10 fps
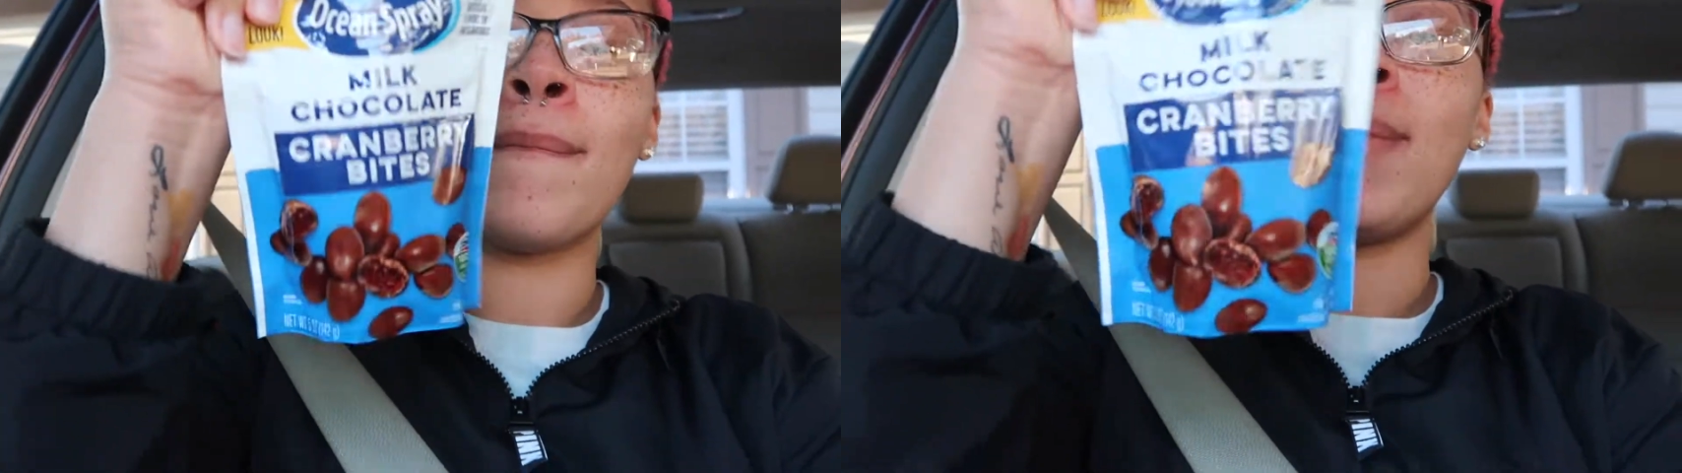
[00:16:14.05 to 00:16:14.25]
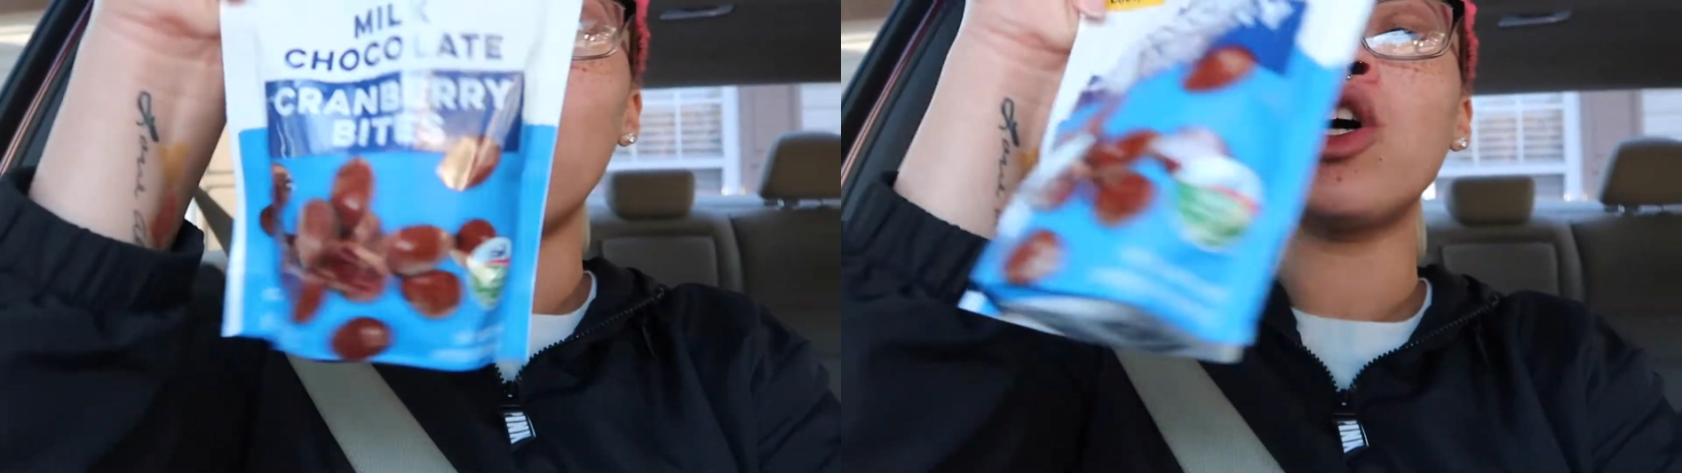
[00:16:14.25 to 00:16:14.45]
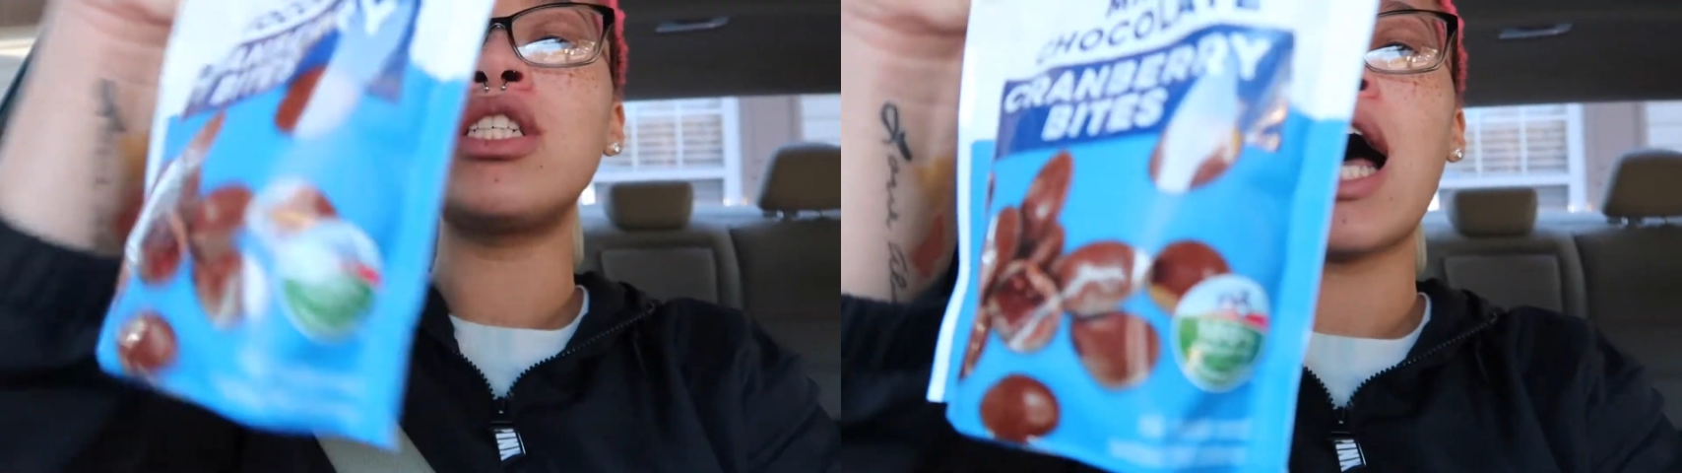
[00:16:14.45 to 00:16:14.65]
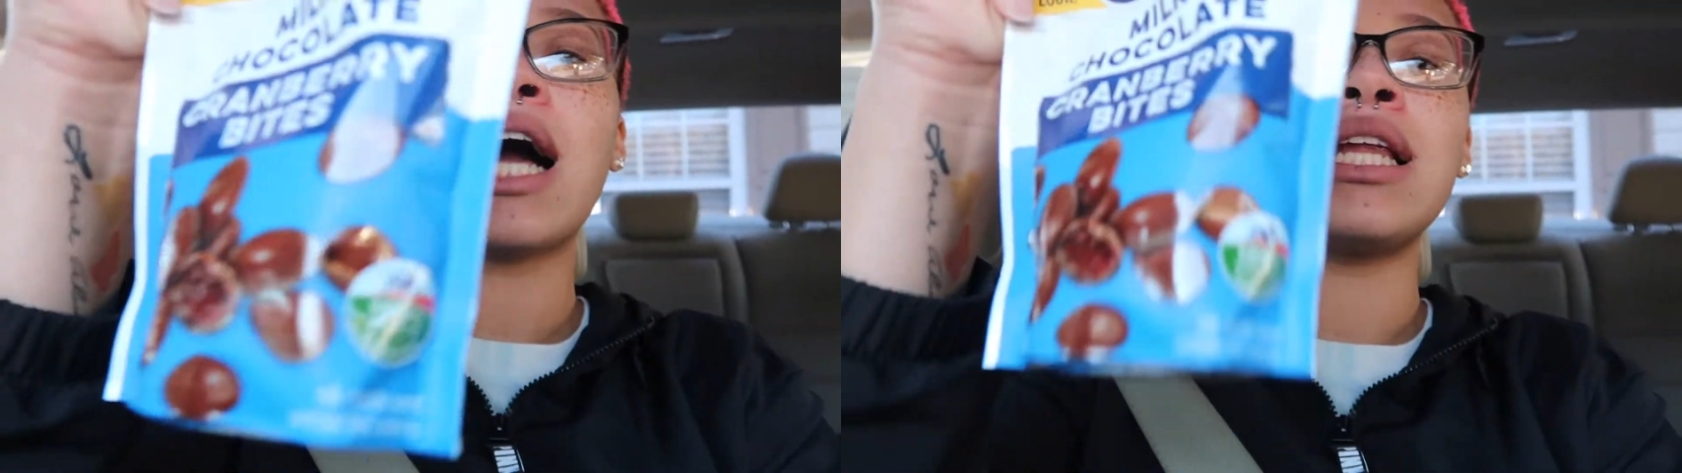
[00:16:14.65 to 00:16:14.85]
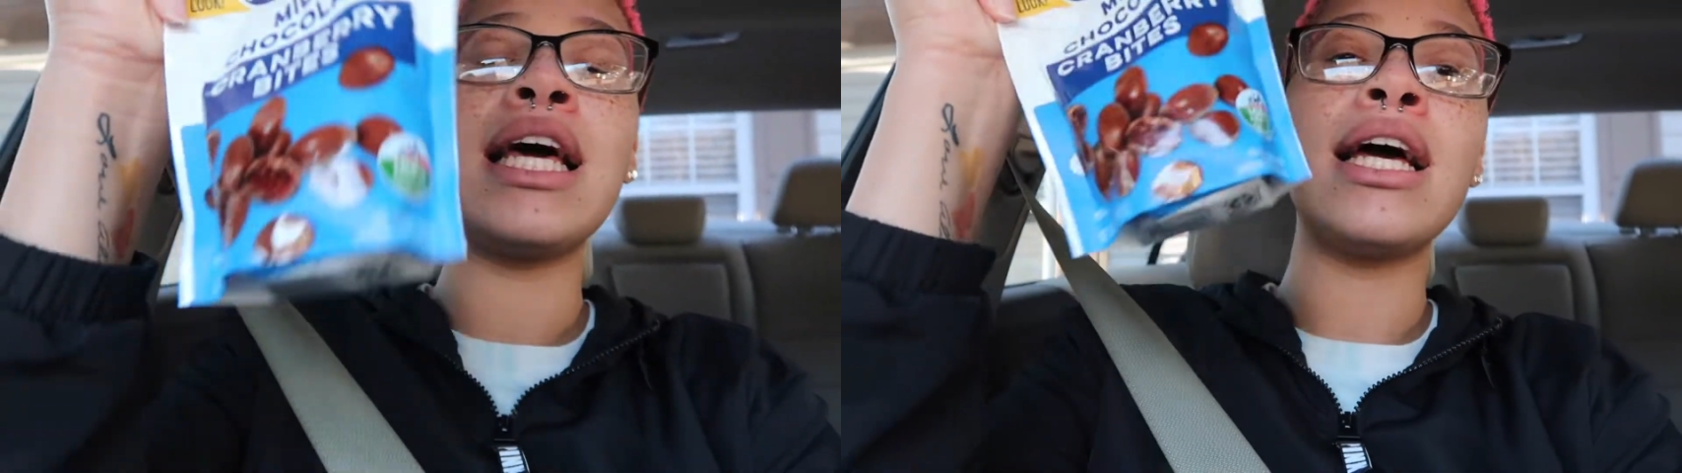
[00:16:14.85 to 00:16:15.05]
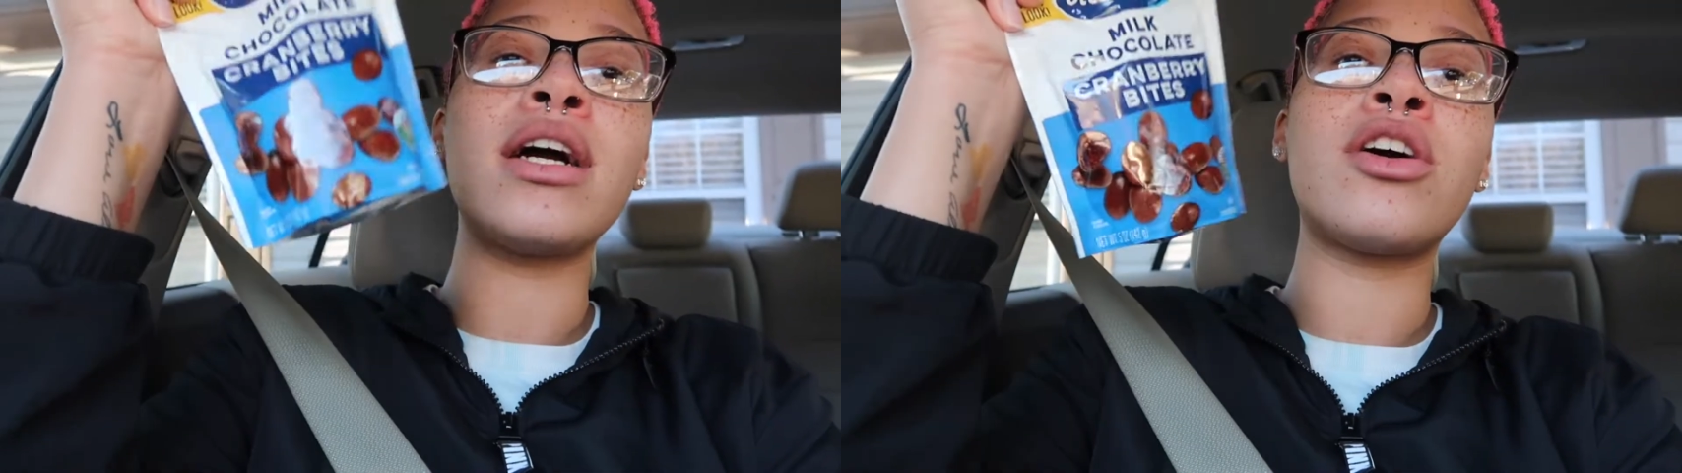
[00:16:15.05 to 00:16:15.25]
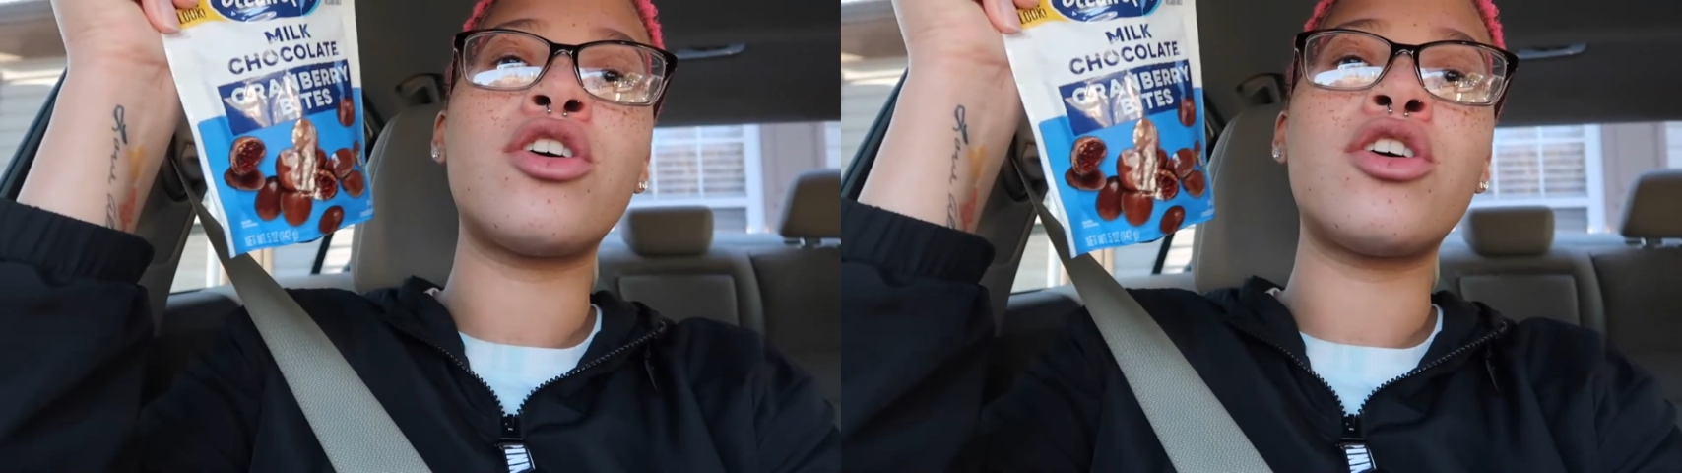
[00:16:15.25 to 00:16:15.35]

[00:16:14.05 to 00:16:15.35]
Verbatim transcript: Milk chocolate